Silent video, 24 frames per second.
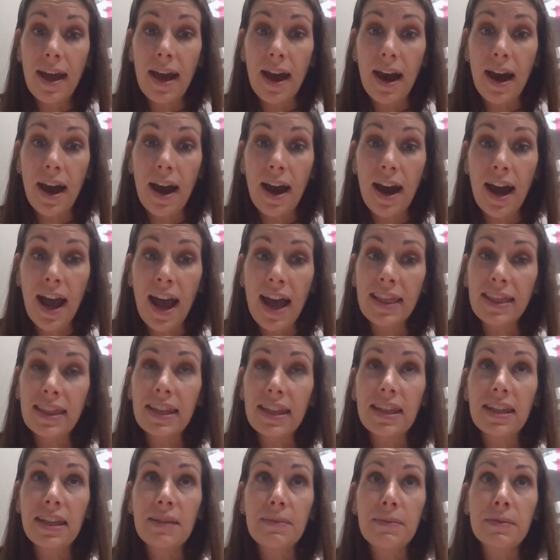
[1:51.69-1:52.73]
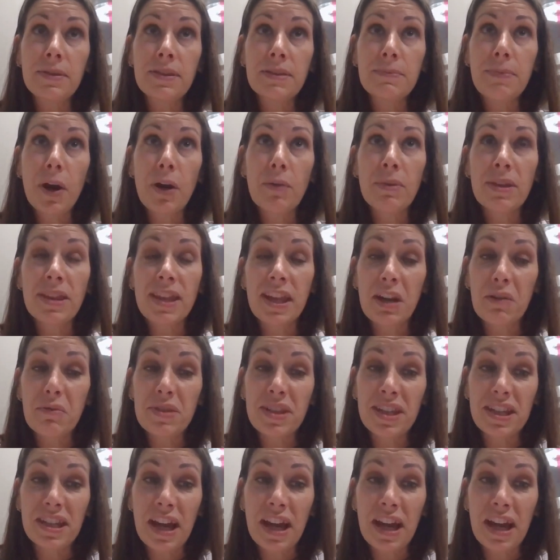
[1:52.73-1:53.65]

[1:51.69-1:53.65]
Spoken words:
And the department that I was